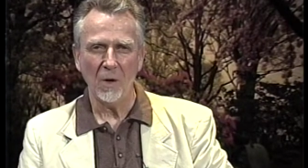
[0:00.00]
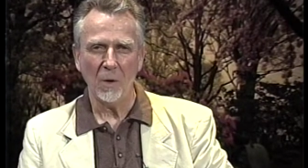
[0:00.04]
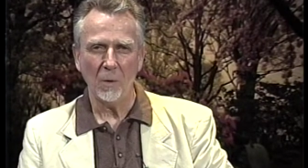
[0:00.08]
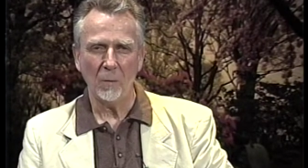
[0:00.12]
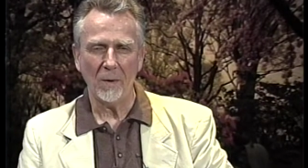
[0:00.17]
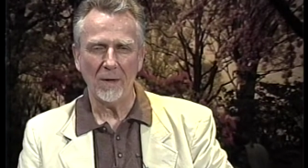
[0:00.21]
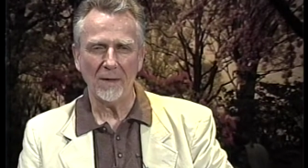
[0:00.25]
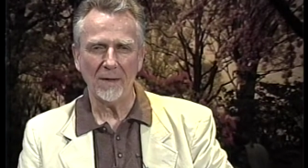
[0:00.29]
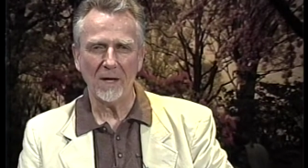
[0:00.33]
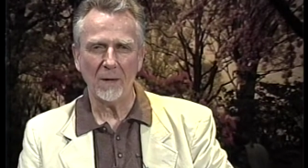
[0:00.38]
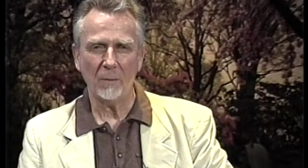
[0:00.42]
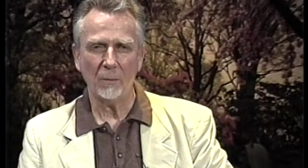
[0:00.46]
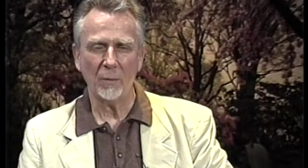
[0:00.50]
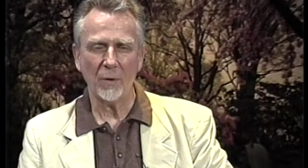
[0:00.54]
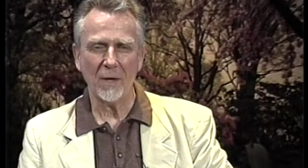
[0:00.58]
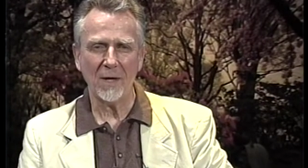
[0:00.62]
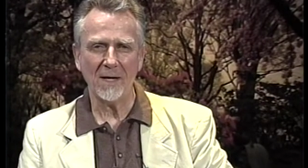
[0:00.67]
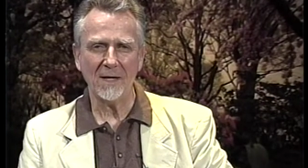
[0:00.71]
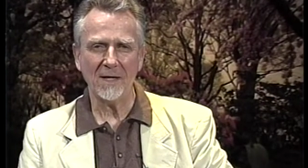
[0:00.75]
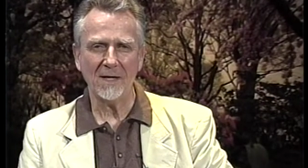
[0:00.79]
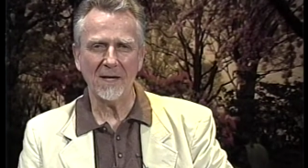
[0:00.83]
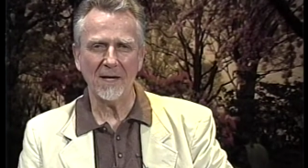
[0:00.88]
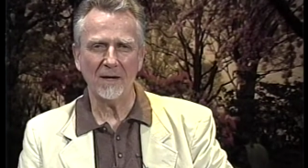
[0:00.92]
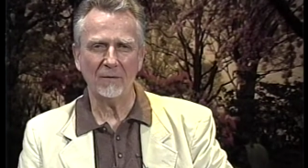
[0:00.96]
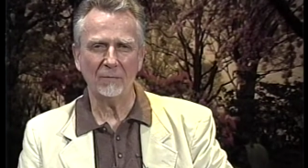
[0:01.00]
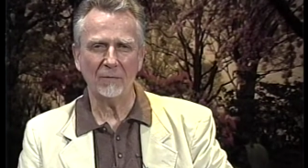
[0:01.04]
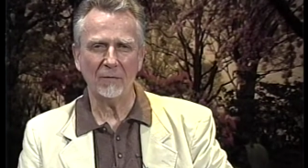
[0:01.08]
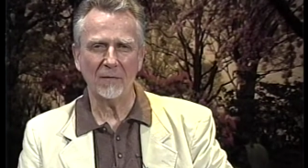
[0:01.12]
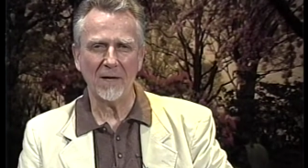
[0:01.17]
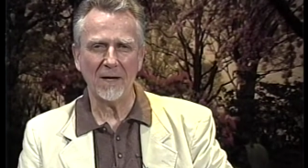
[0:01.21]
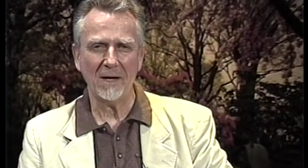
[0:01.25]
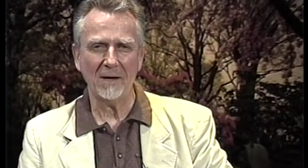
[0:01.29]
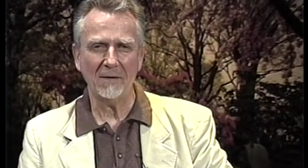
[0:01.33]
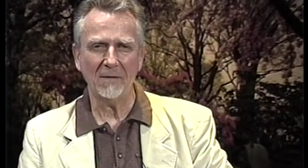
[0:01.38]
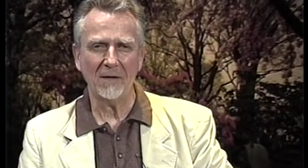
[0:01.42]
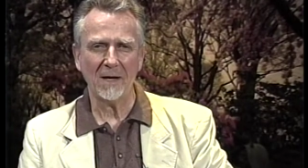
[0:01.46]
Well, now, Brandy had
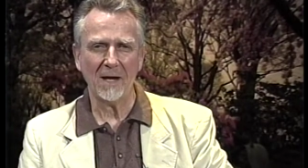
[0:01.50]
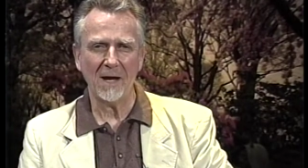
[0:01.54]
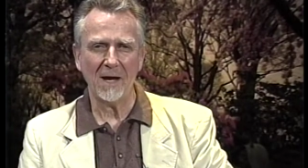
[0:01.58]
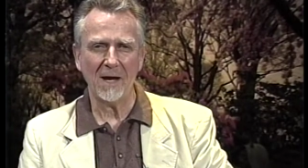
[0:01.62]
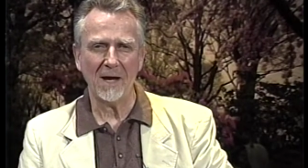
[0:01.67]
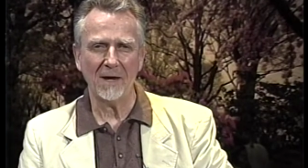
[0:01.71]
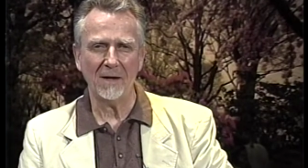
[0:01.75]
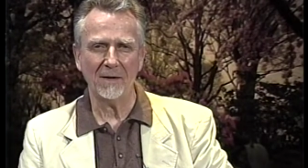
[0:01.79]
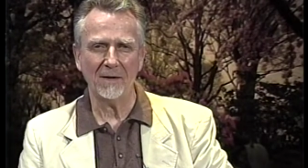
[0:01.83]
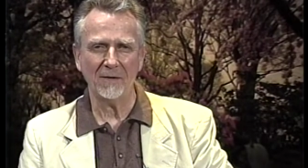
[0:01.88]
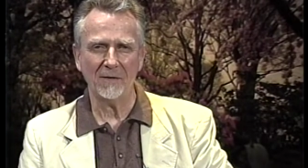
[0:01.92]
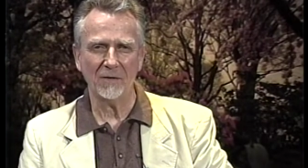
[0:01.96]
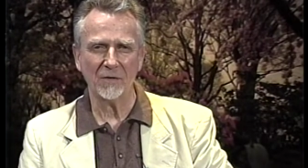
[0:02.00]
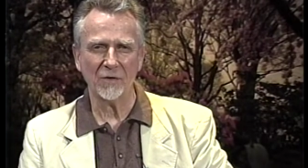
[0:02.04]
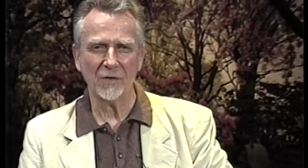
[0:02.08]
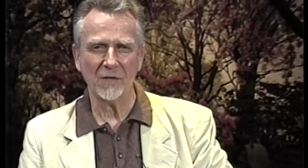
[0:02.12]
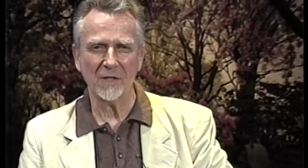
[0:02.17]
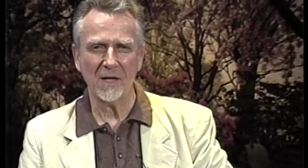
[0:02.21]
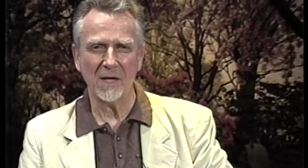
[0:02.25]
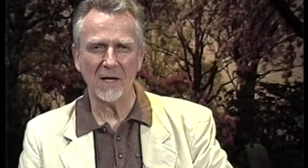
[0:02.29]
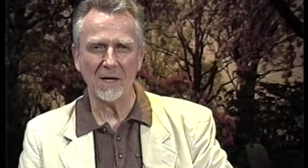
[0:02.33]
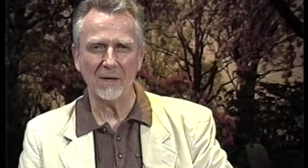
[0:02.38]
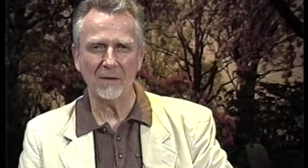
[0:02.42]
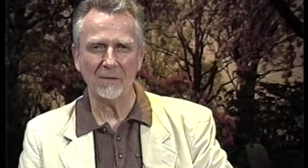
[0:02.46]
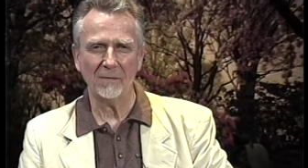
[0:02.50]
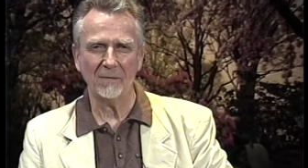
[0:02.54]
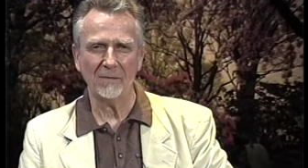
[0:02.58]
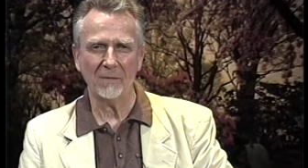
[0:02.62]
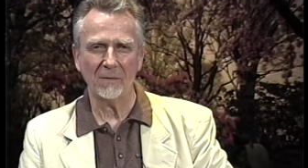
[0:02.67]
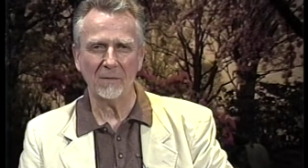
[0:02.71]
found out herself